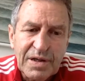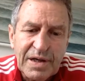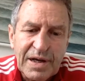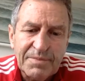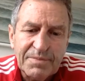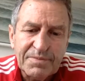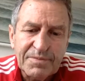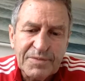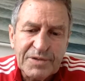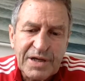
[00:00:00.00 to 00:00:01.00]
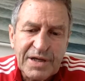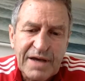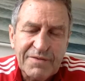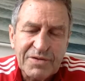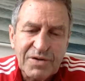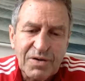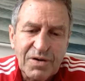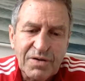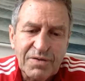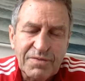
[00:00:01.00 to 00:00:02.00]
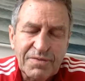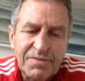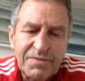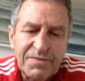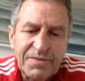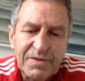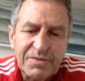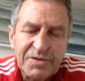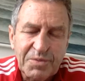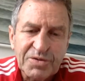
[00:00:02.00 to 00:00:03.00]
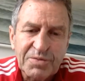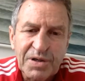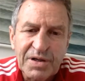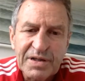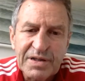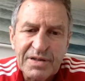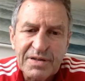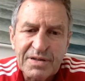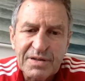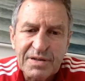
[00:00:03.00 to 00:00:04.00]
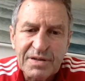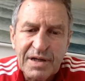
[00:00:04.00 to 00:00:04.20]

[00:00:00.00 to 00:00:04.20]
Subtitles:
So he gave us a lot of responsibilities.